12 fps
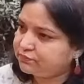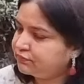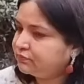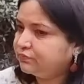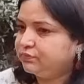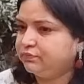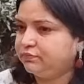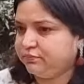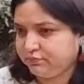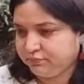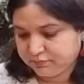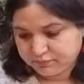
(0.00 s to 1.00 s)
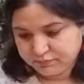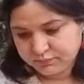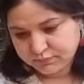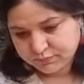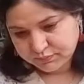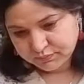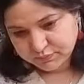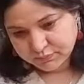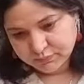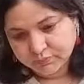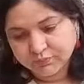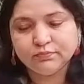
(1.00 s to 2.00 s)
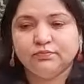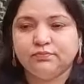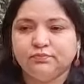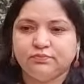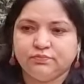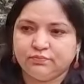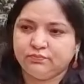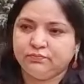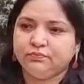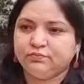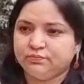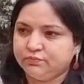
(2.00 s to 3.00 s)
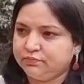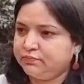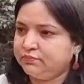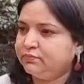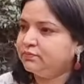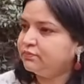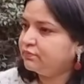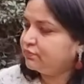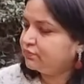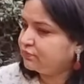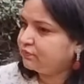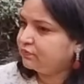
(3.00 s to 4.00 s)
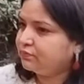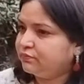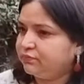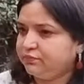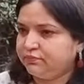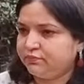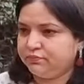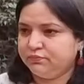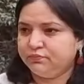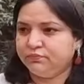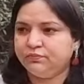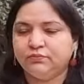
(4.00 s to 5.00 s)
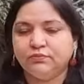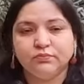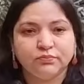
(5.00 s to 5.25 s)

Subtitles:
(silent)